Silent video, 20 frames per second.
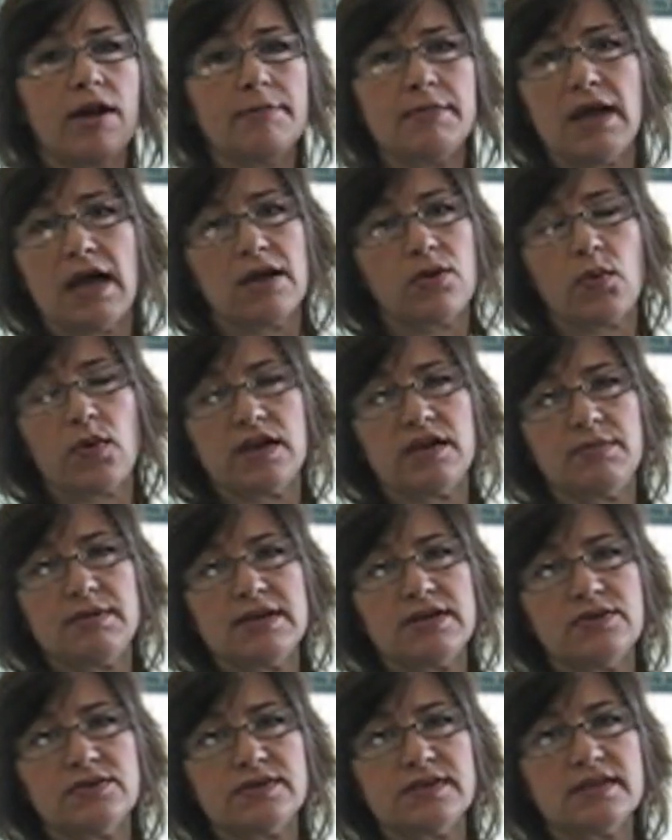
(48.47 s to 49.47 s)
I'm not going to be
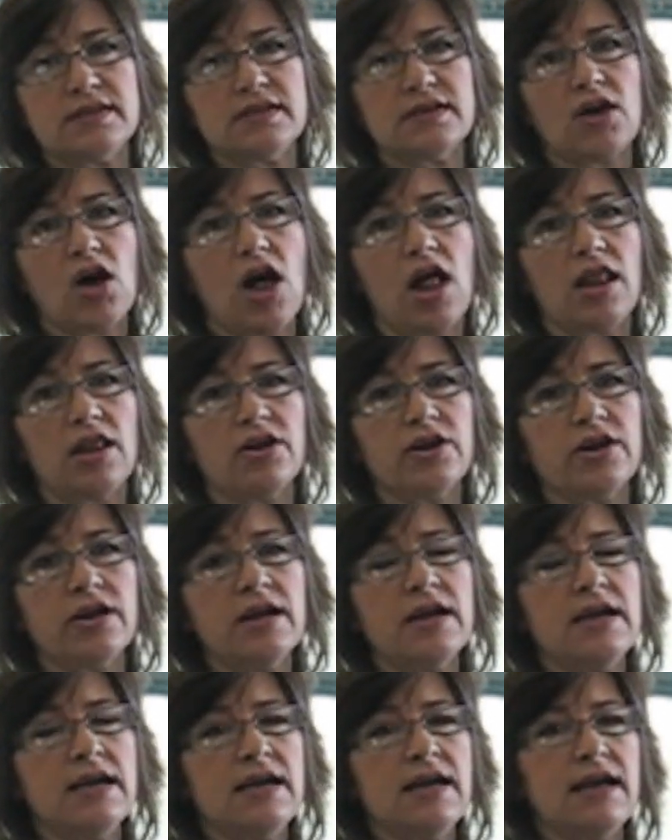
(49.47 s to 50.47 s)
using the collar,
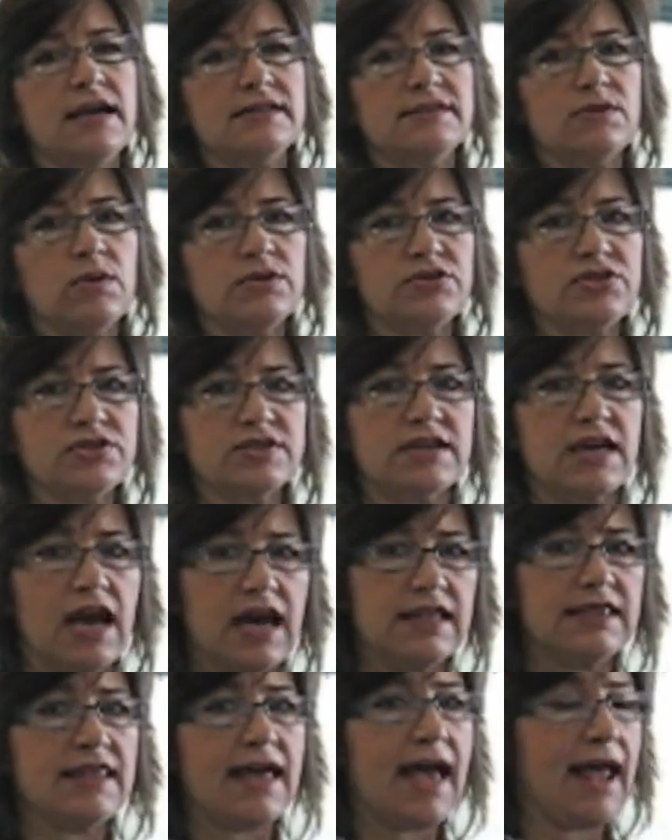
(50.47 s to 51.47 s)
and so I'll just
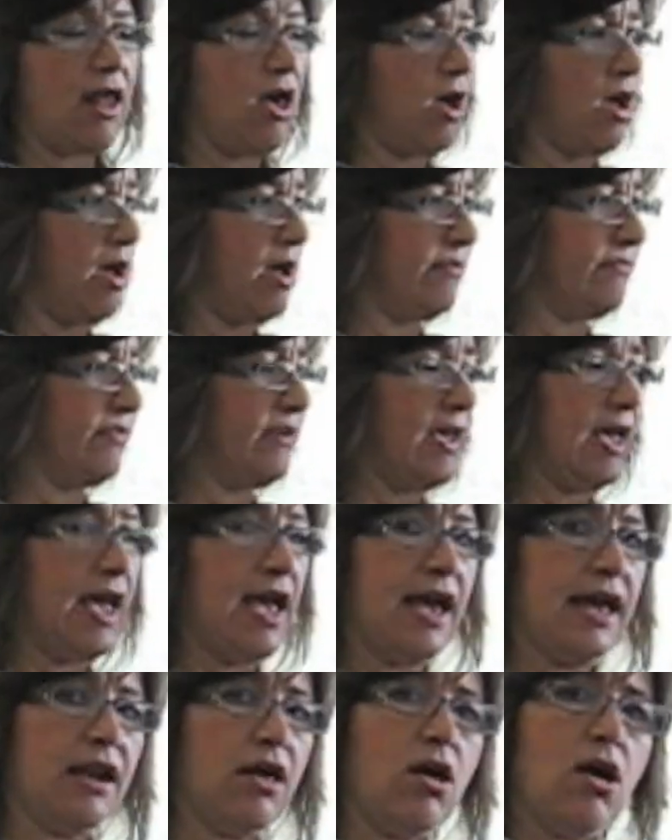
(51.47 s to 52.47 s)
cut that off,
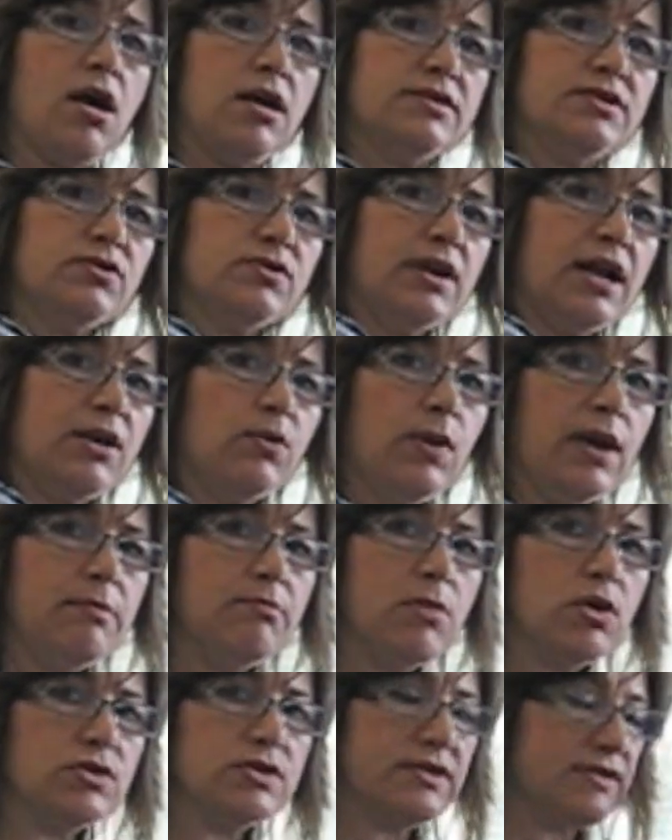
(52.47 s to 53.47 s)
and I'll also cut away
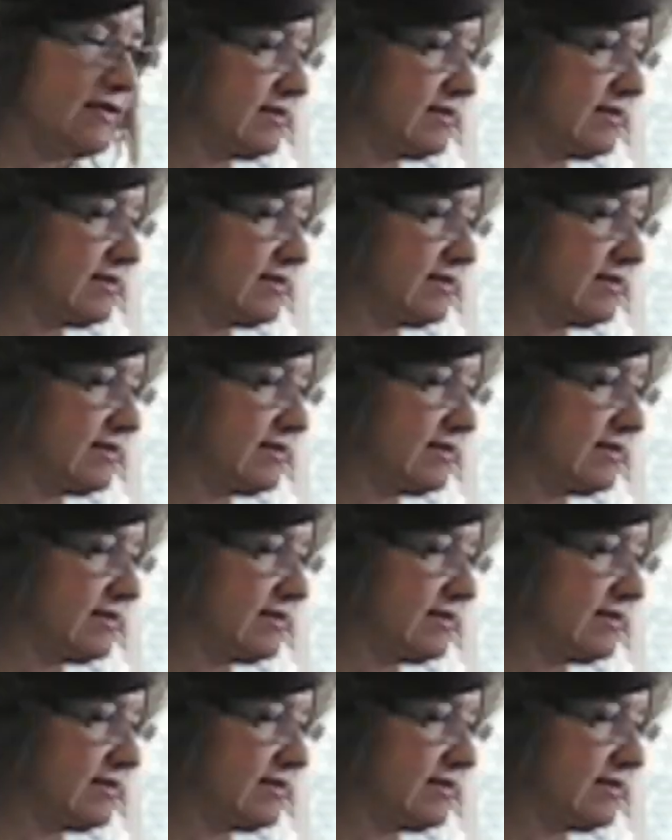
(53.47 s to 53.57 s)
most